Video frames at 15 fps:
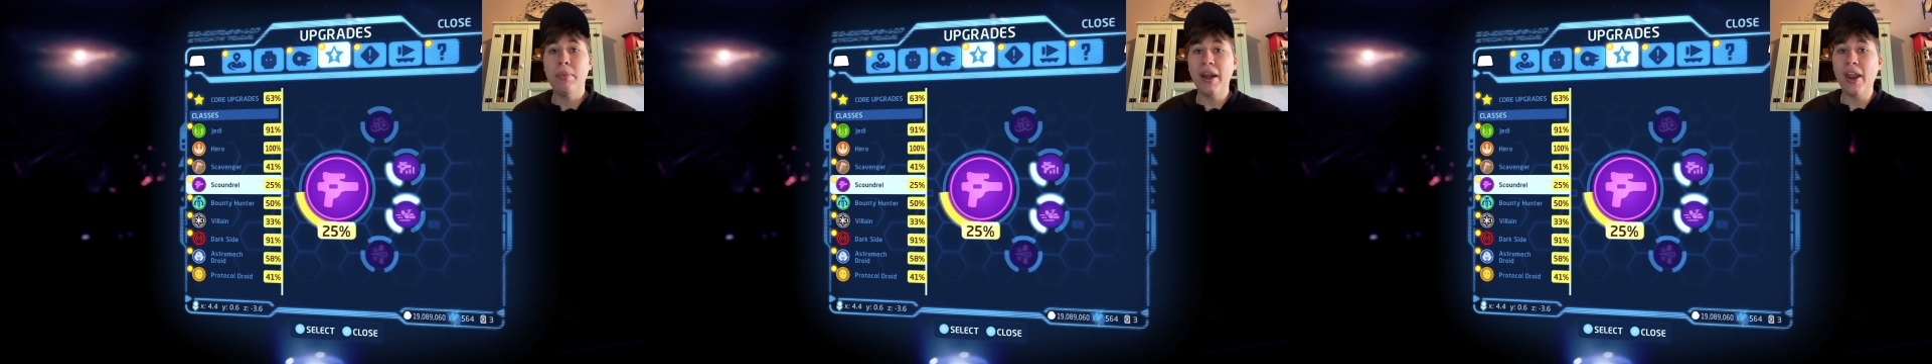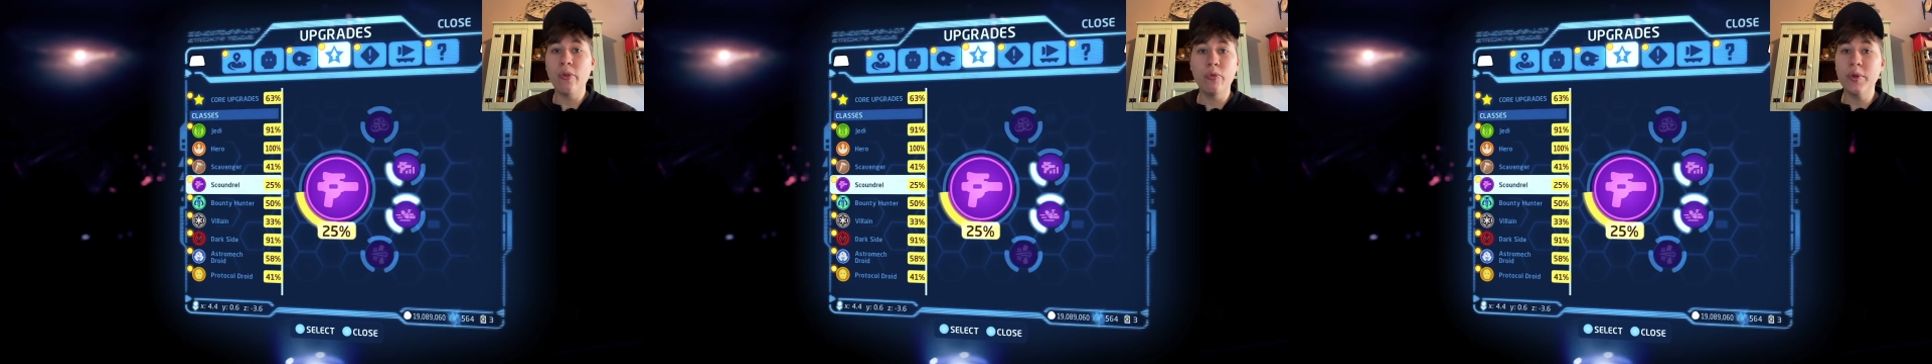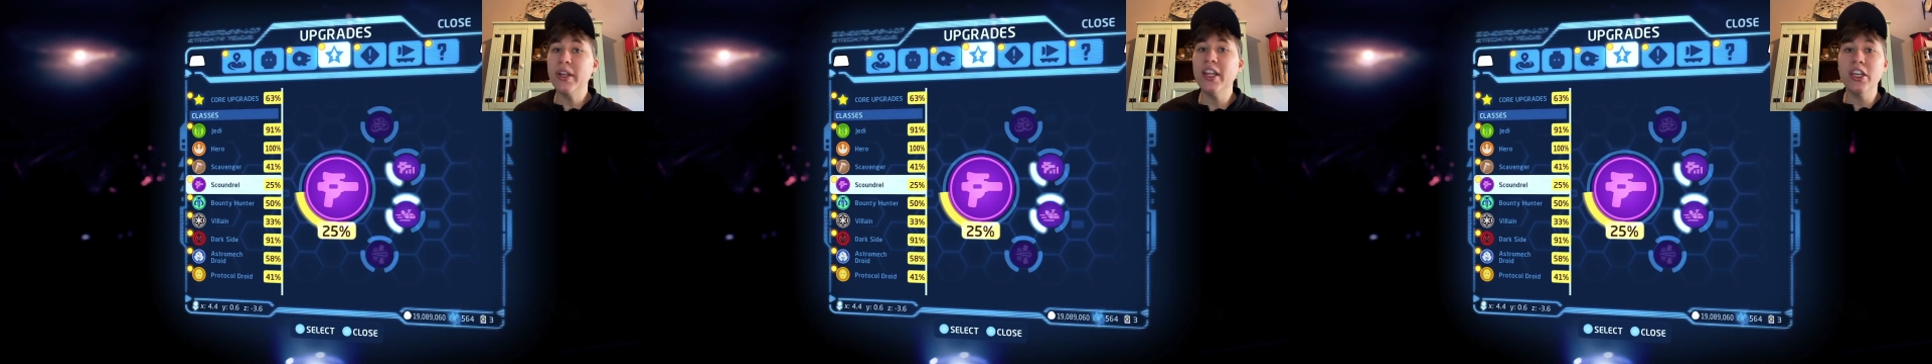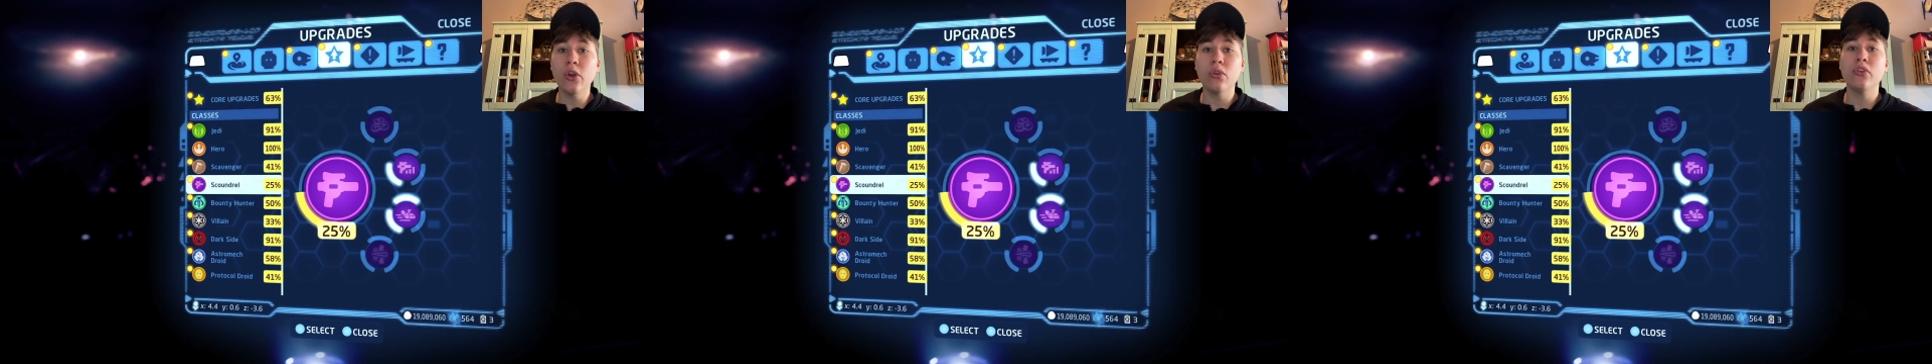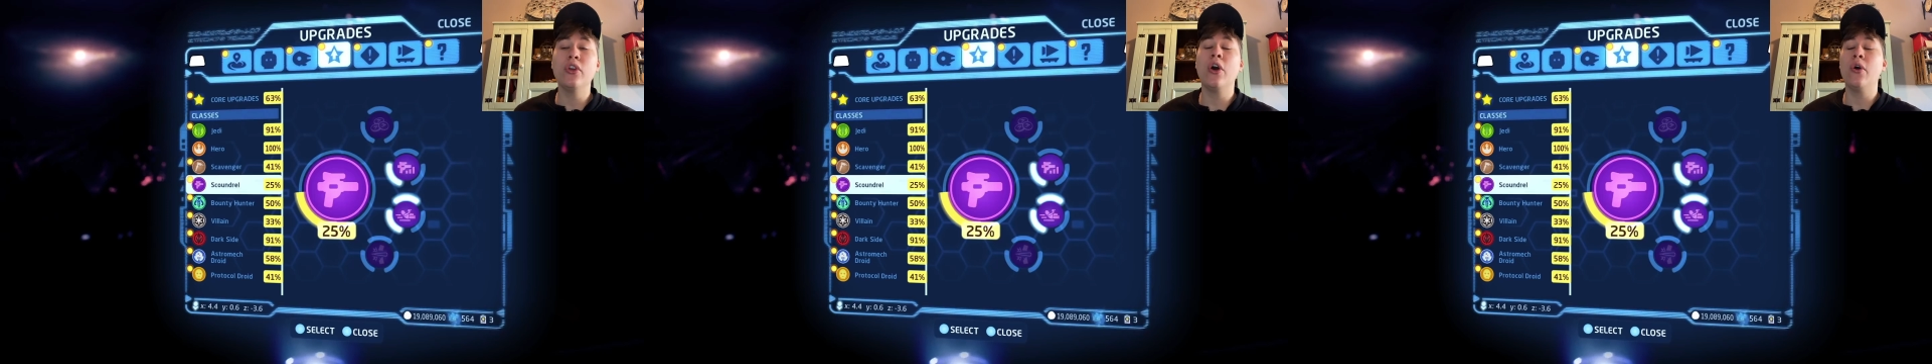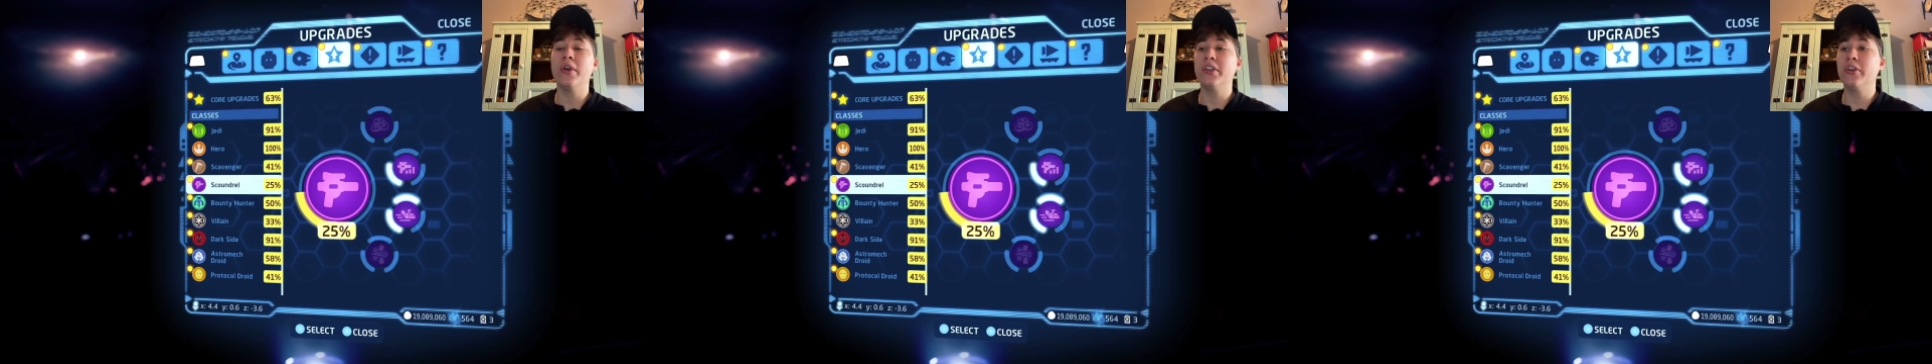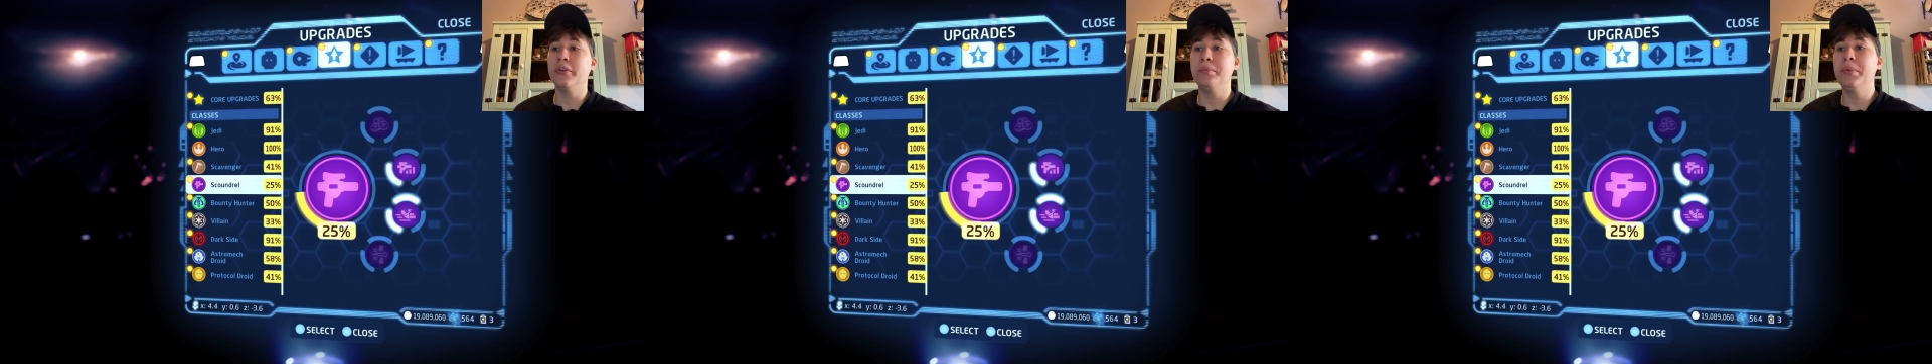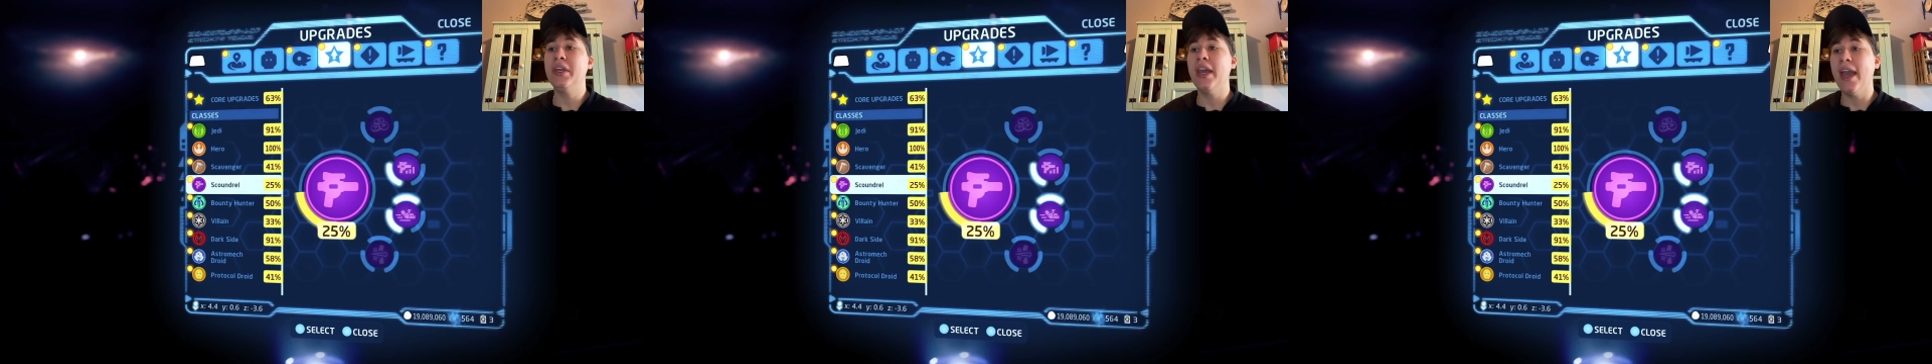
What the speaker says: But I really don't know. It could be